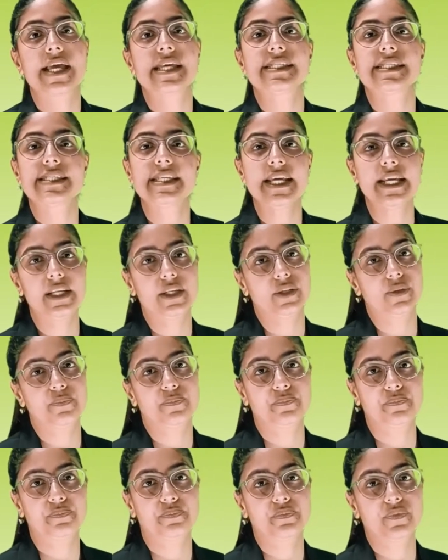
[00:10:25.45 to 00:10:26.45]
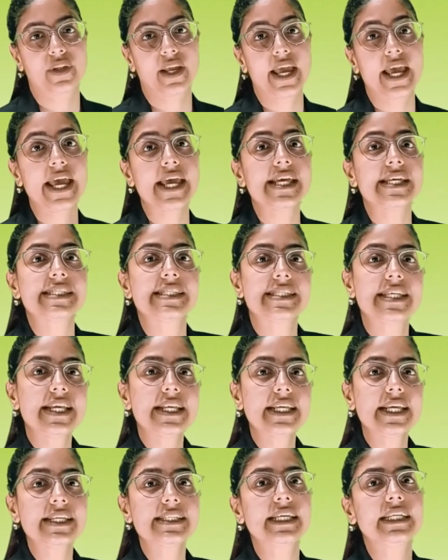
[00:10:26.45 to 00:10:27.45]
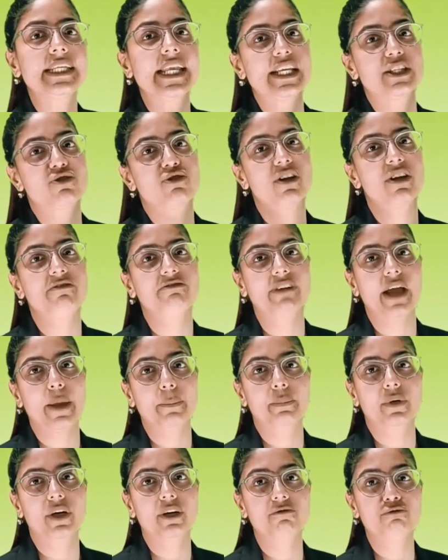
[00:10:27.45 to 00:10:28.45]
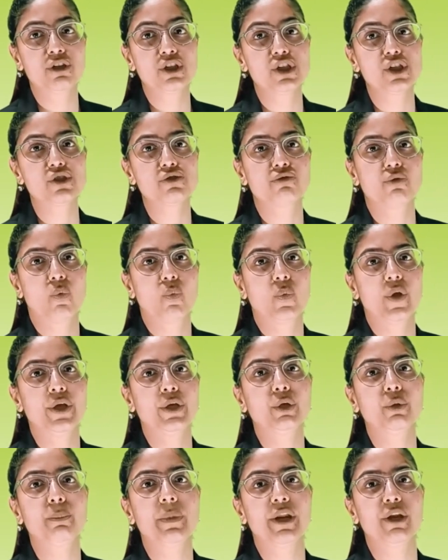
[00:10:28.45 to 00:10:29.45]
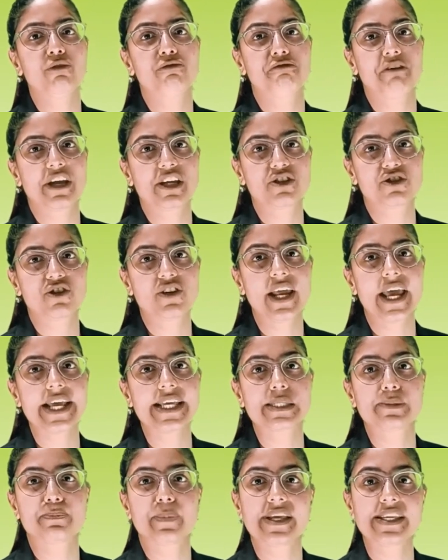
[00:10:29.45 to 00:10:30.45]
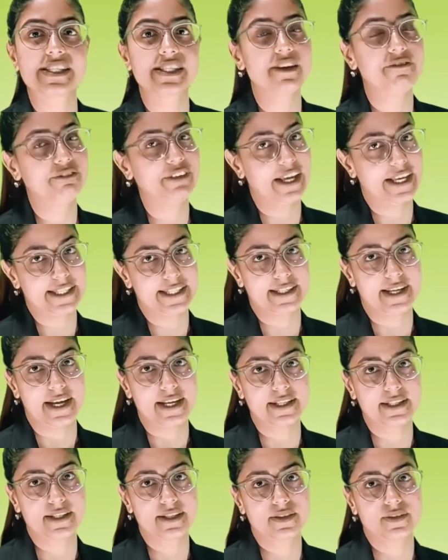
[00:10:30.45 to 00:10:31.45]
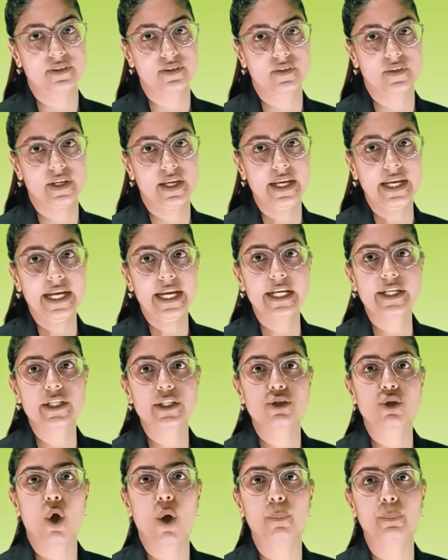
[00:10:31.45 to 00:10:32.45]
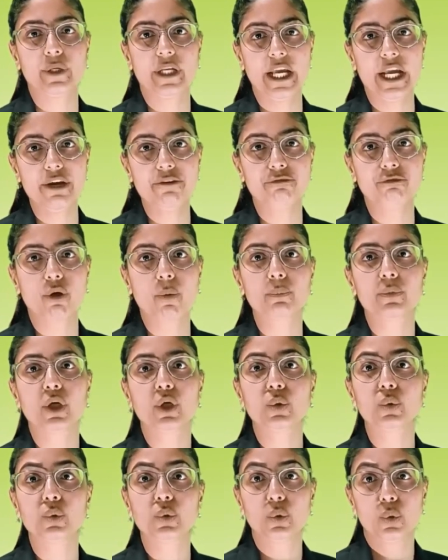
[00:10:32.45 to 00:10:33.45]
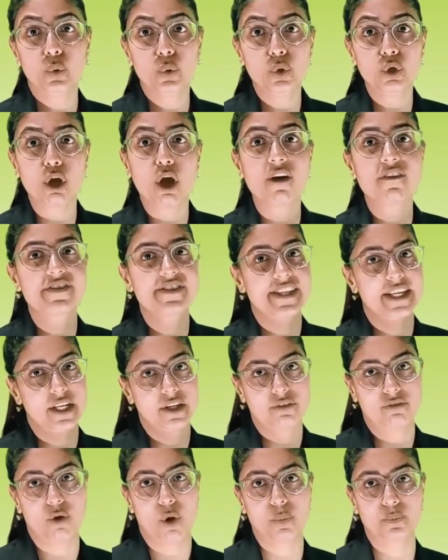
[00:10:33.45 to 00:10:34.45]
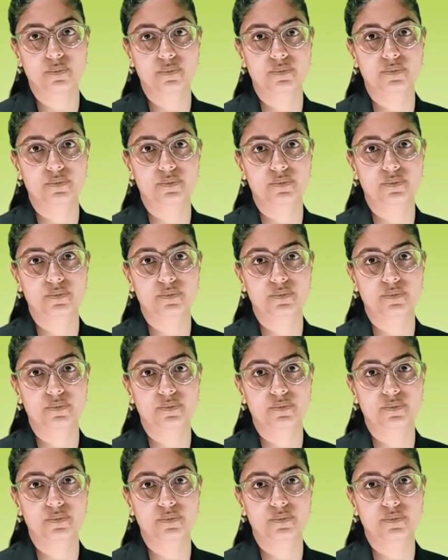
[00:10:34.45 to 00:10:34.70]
Silk. Silk is a natural fiber which is woven to manufacture expensive textiles. It is obtained from the cocoon of silkworm.